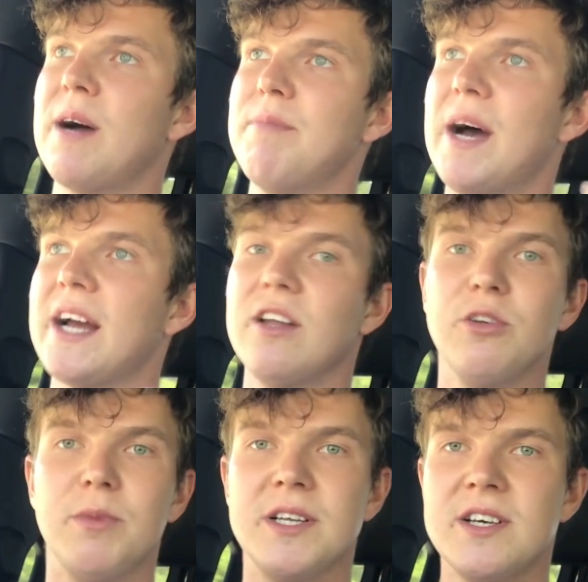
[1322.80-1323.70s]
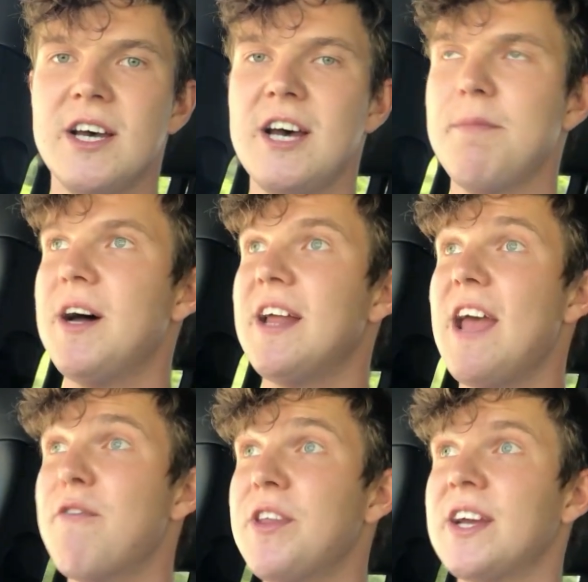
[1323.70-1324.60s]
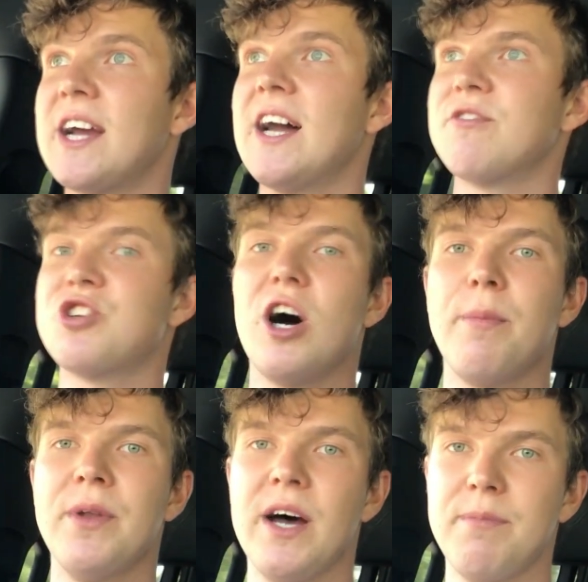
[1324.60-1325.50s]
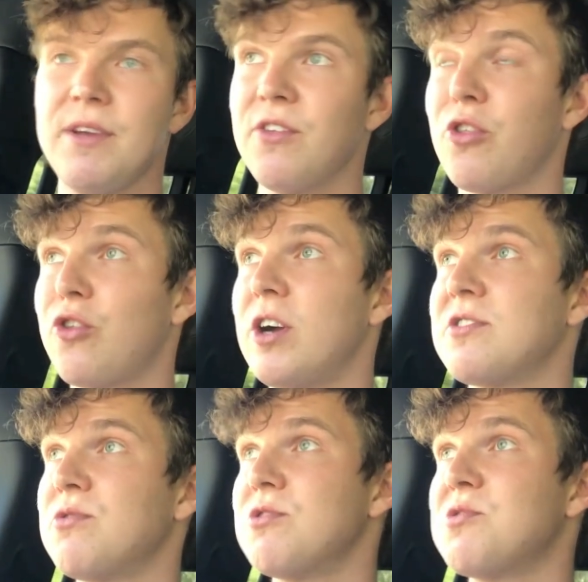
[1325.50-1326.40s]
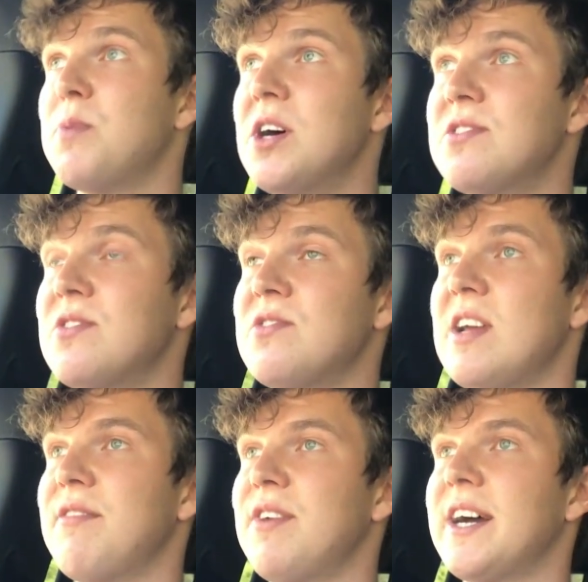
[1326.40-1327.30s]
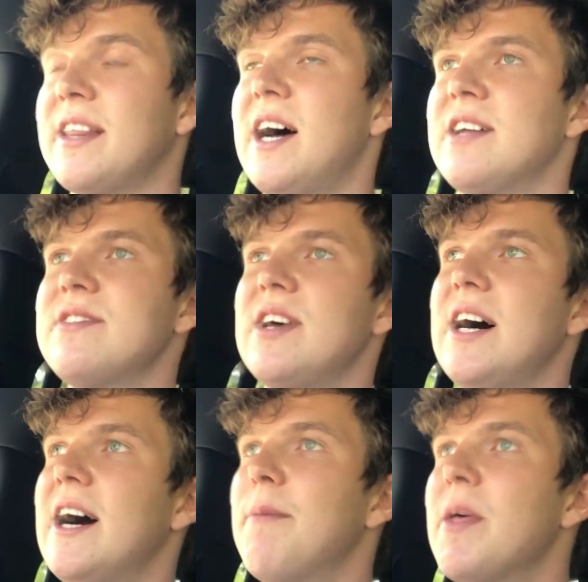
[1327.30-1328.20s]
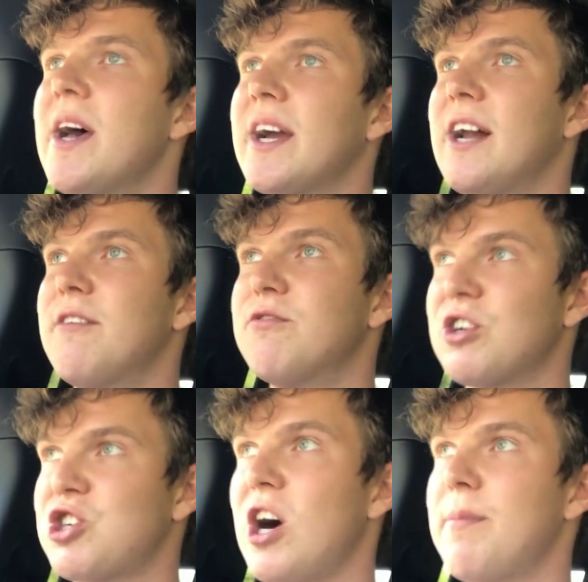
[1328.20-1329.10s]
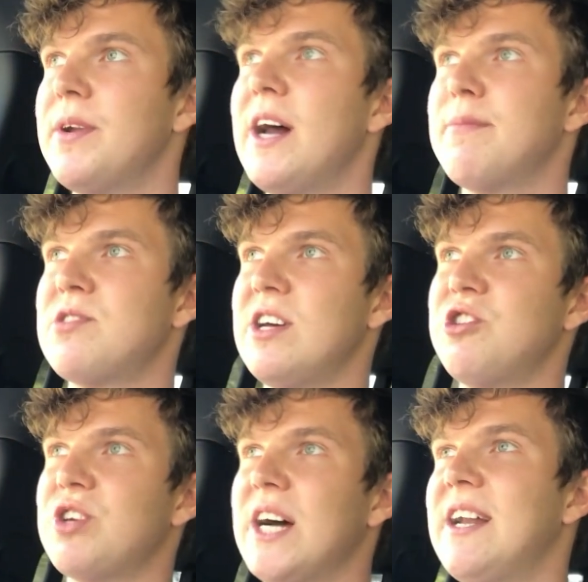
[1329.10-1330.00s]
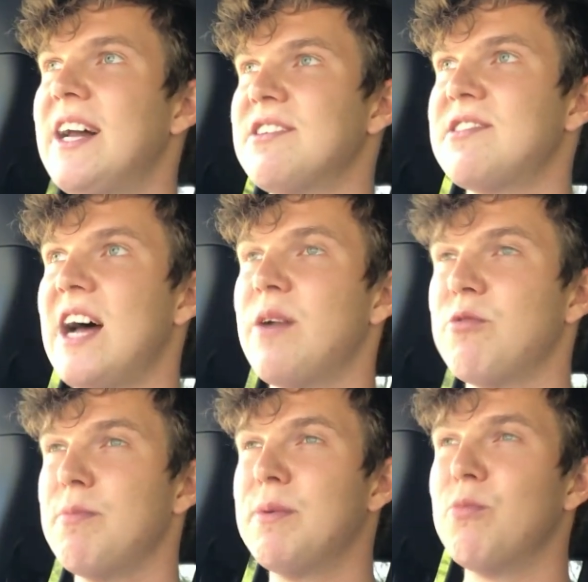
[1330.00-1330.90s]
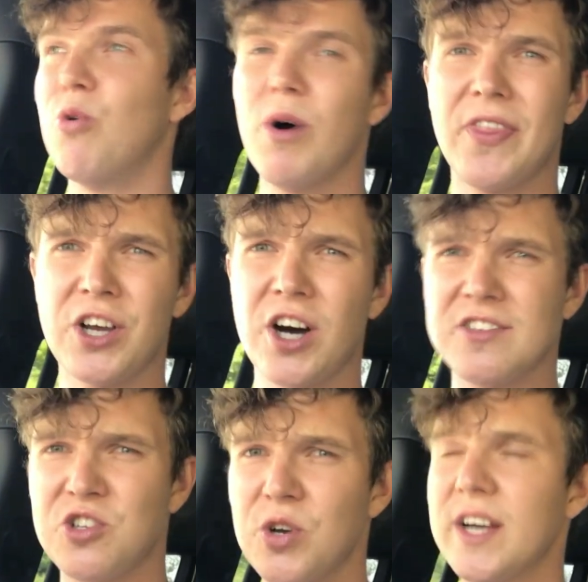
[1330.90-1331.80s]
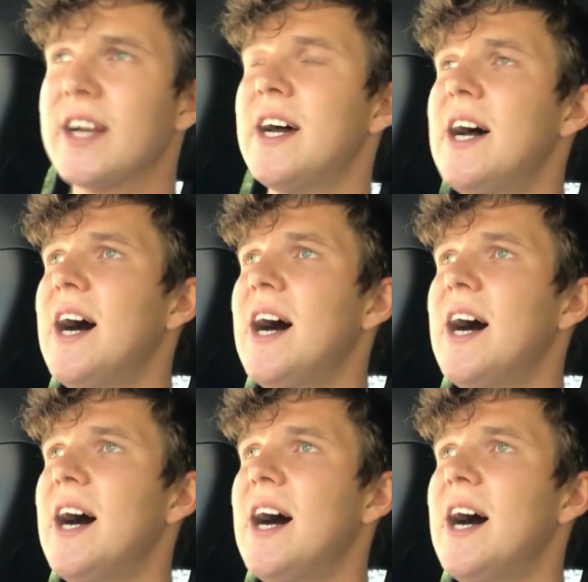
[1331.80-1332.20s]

come back a little bit, but everything kind of sharpened up, even the throttle response and stuff like that, kind of just sharpened up so that you kind of understand a bit more what the car is doing.